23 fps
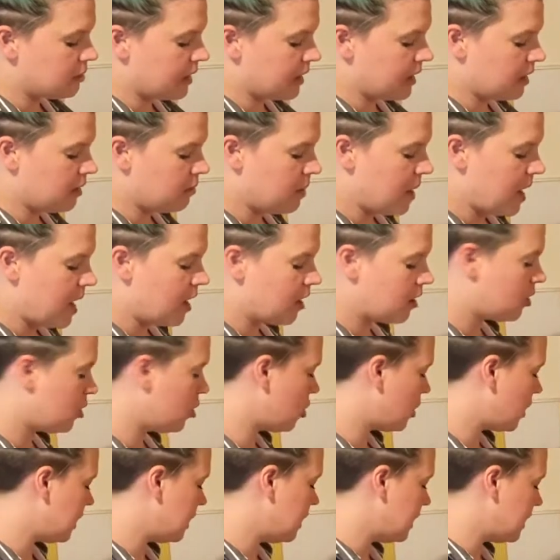like, you better
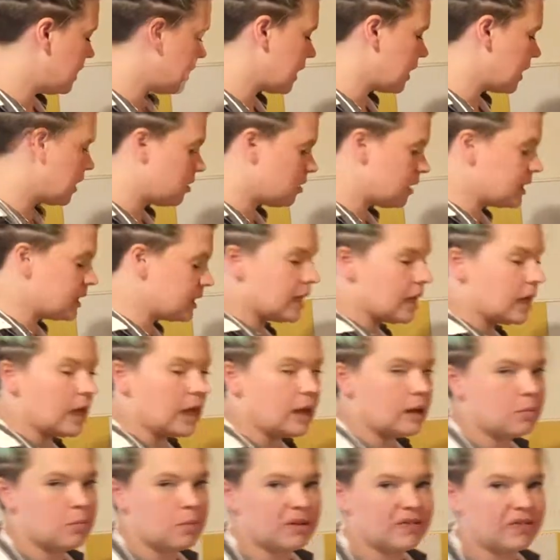cooking this like a day
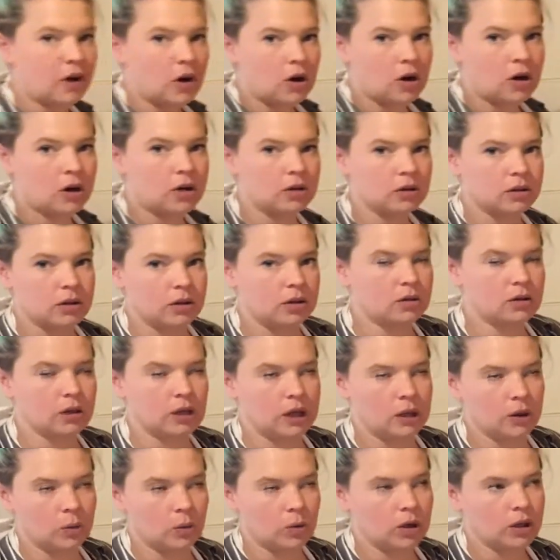before you're
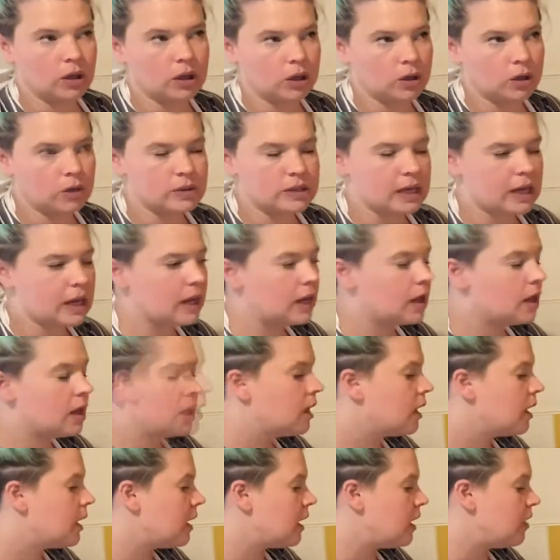gonna want to use it,
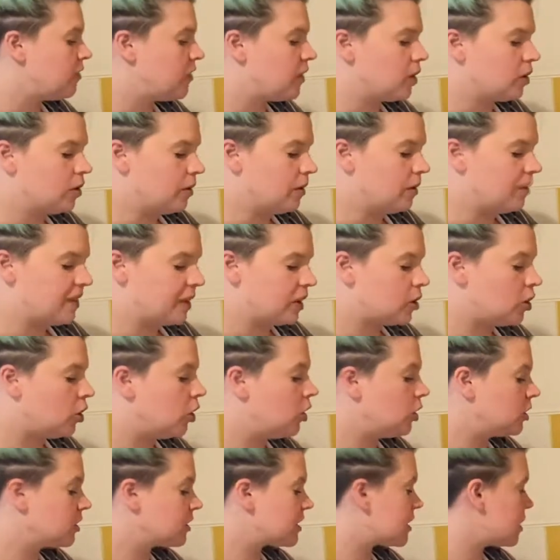if you're gonna have it
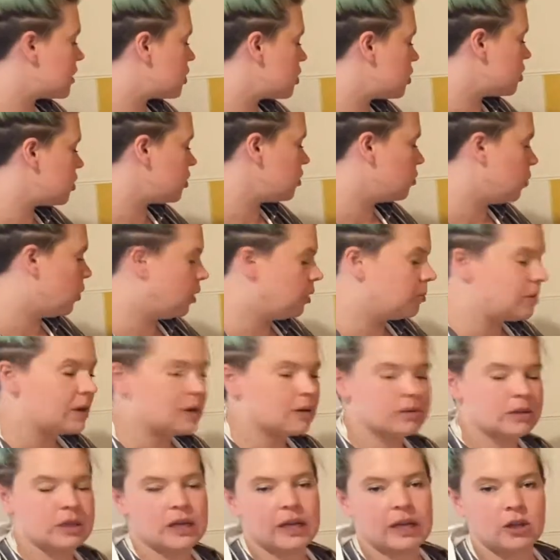cold, because you want to be able
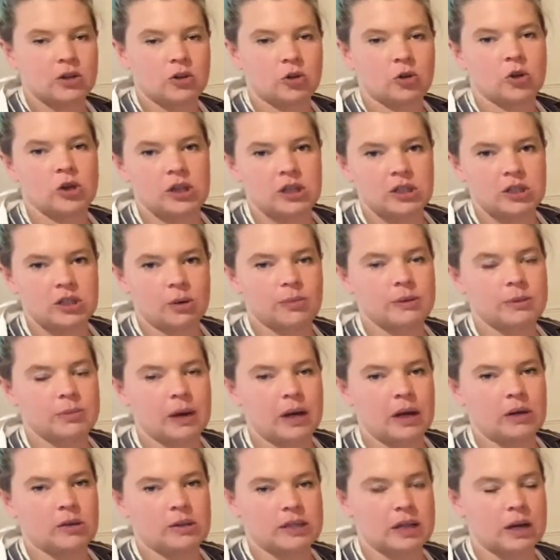to like cook your chopped
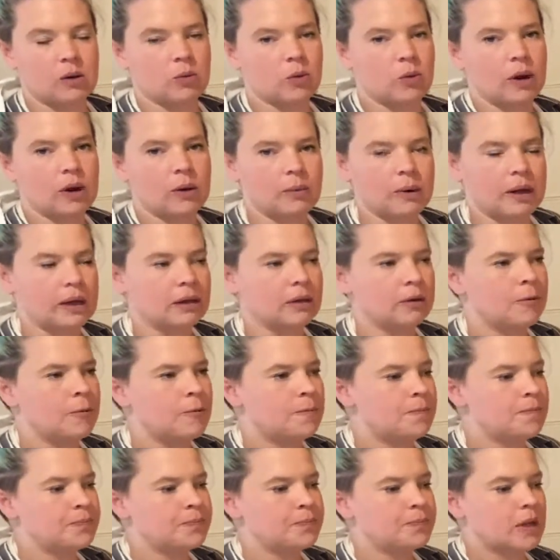tomatoes out quite well.
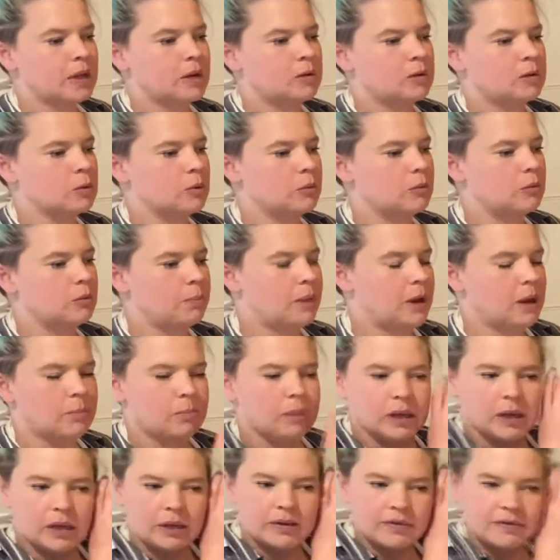It's one of my pet
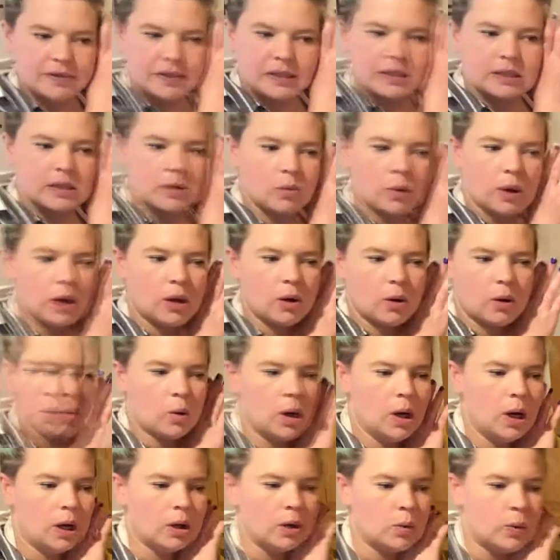peeves at
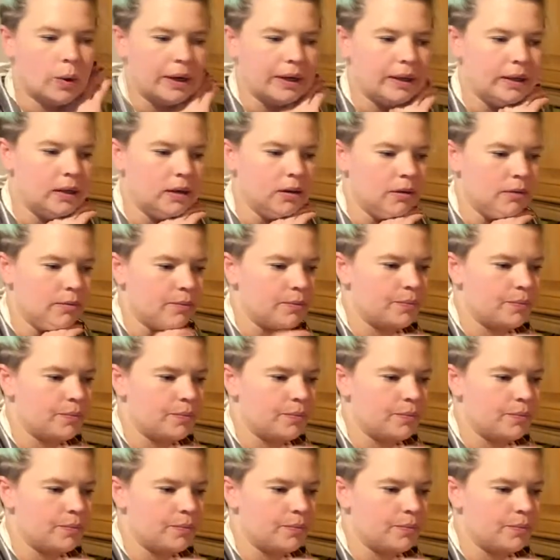work when